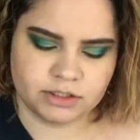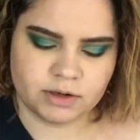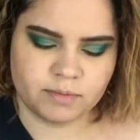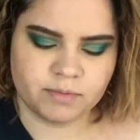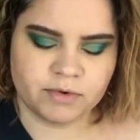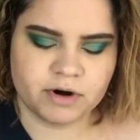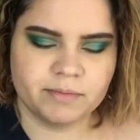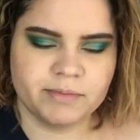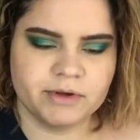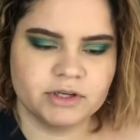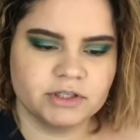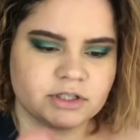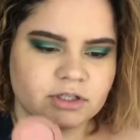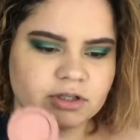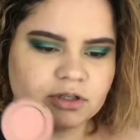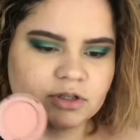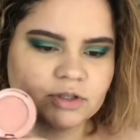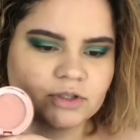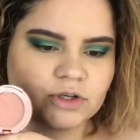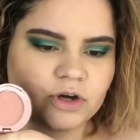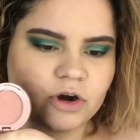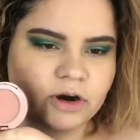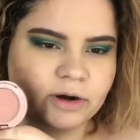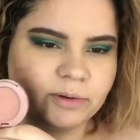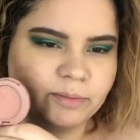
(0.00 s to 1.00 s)
So I'm going to be using the
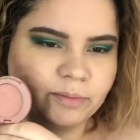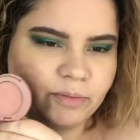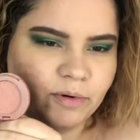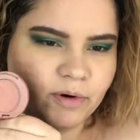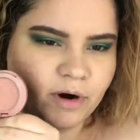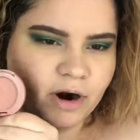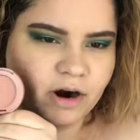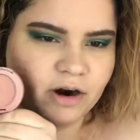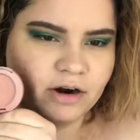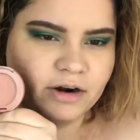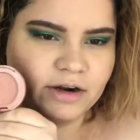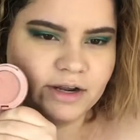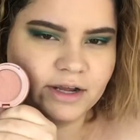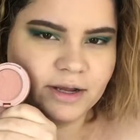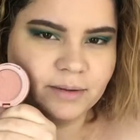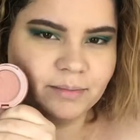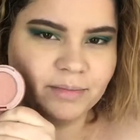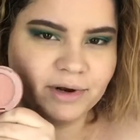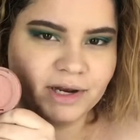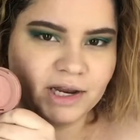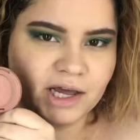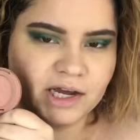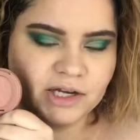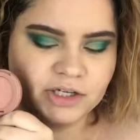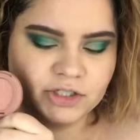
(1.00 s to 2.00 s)
Tarte Party
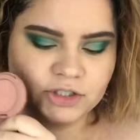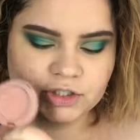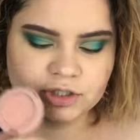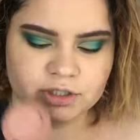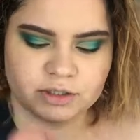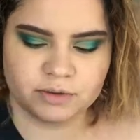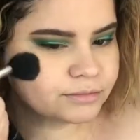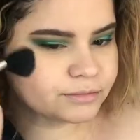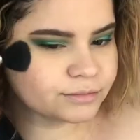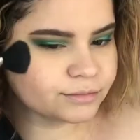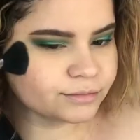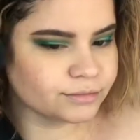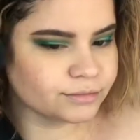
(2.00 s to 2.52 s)
Blush.